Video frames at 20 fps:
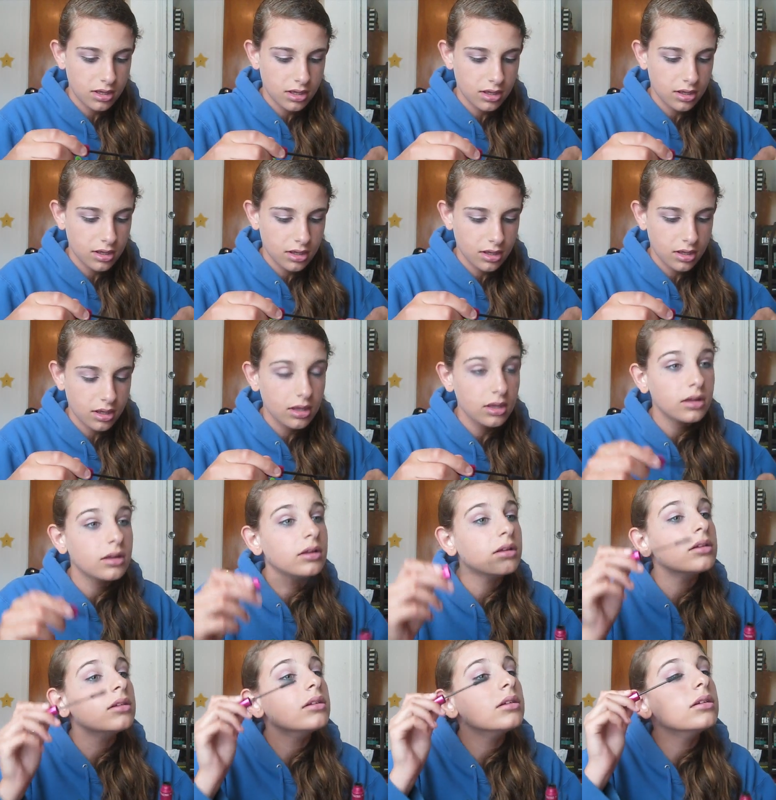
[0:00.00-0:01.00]

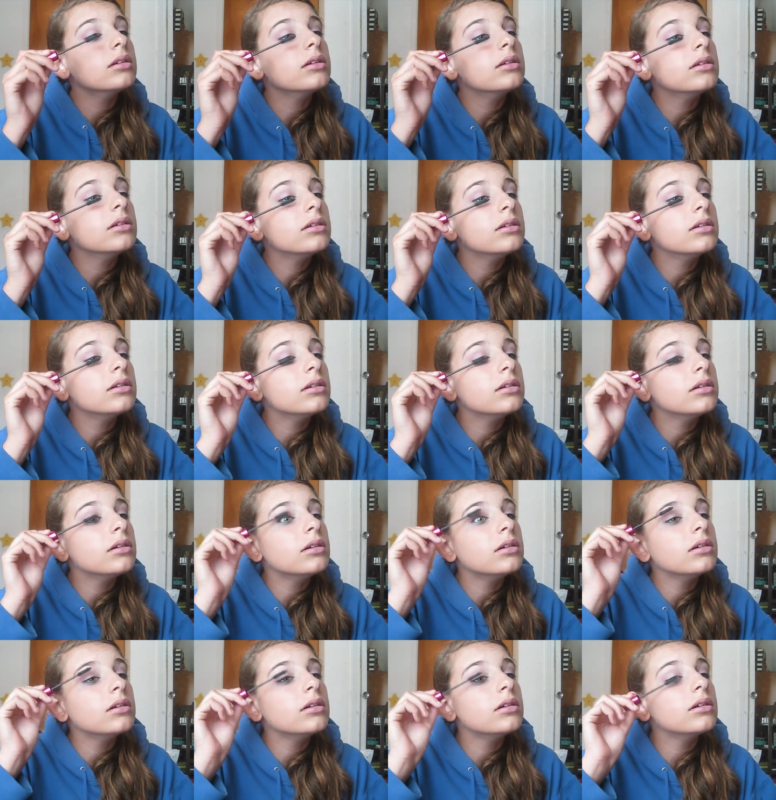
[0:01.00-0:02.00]

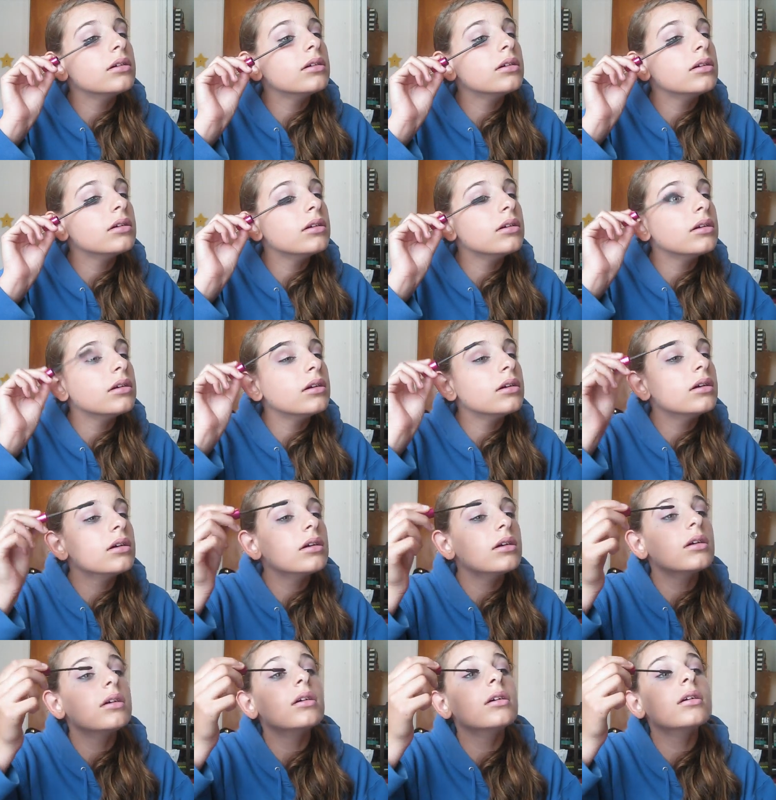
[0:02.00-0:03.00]

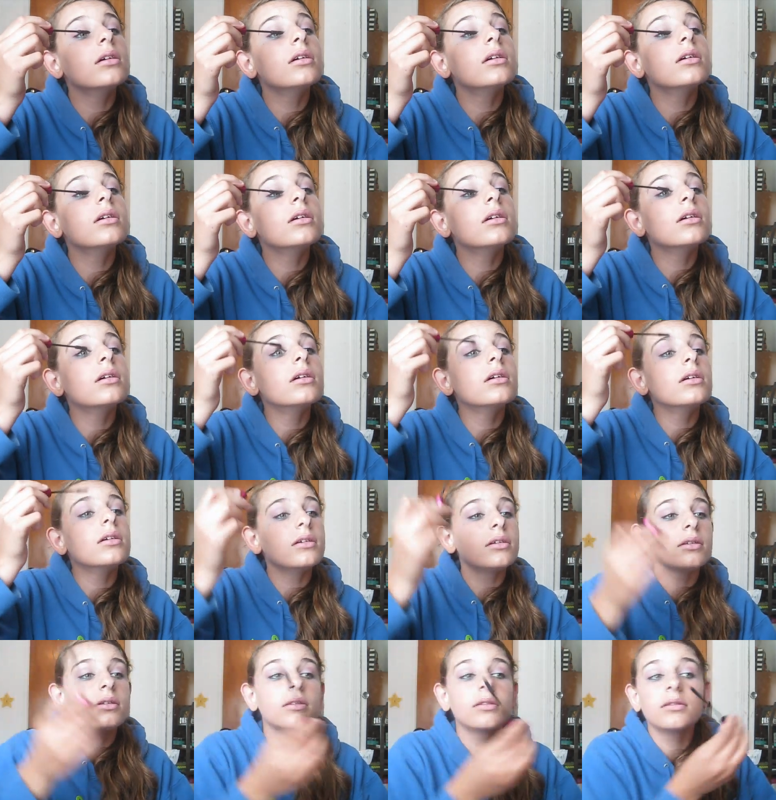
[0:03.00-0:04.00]

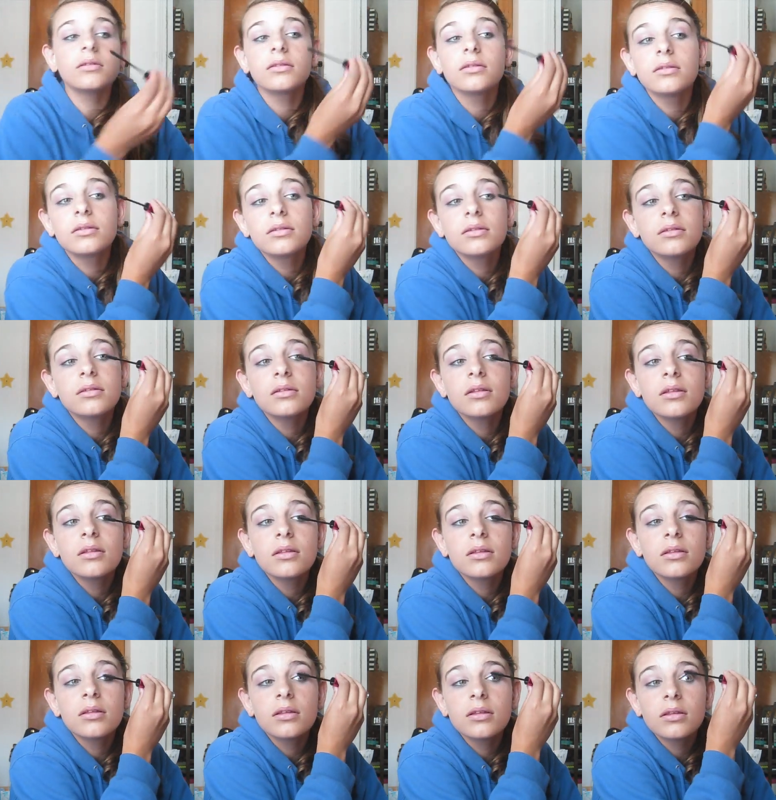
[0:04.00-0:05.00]

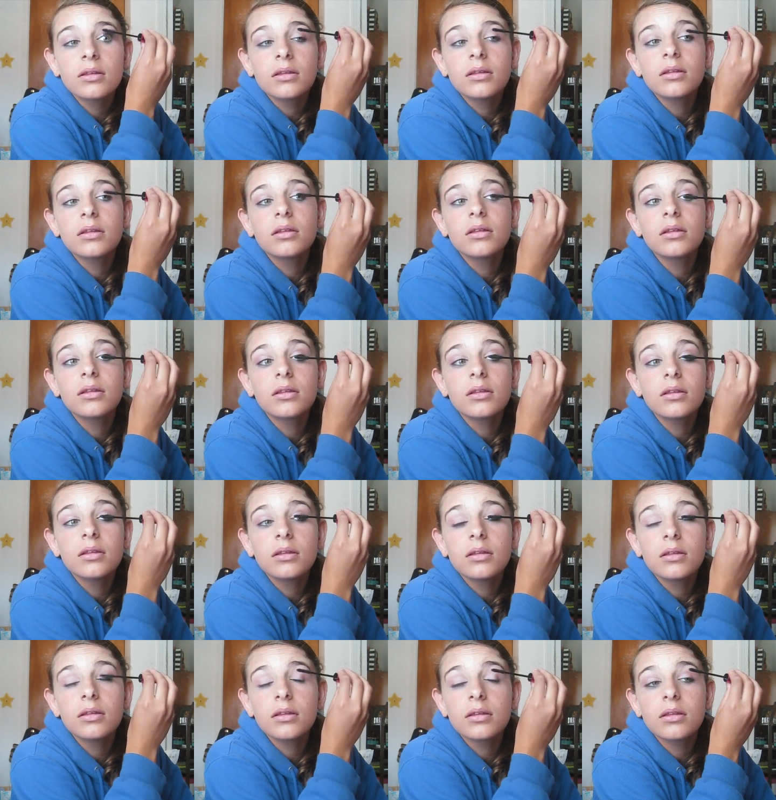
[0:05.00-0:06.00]

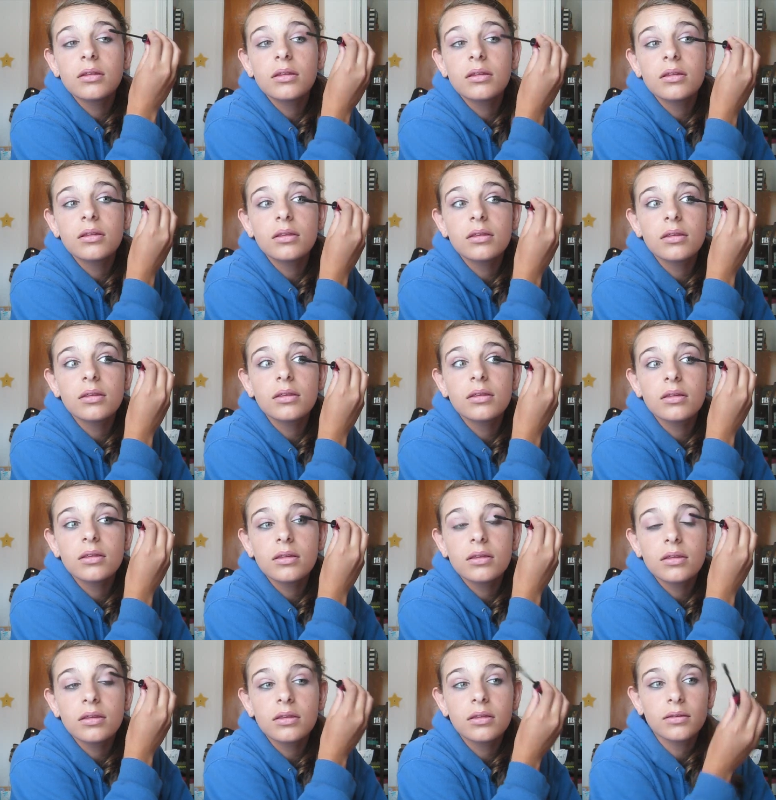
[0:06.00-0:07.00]

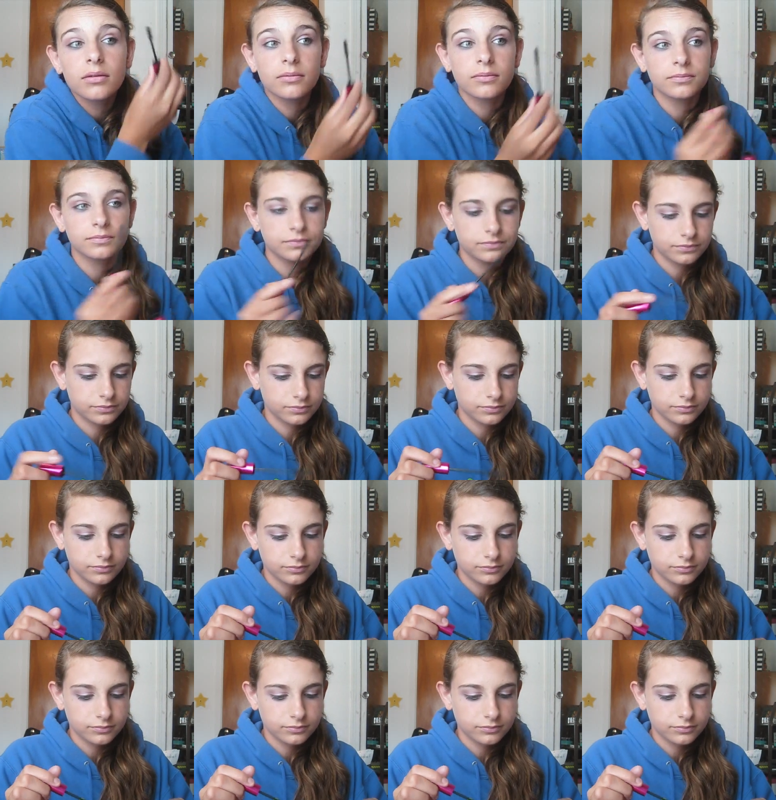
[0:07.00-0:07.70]
(no one is talking)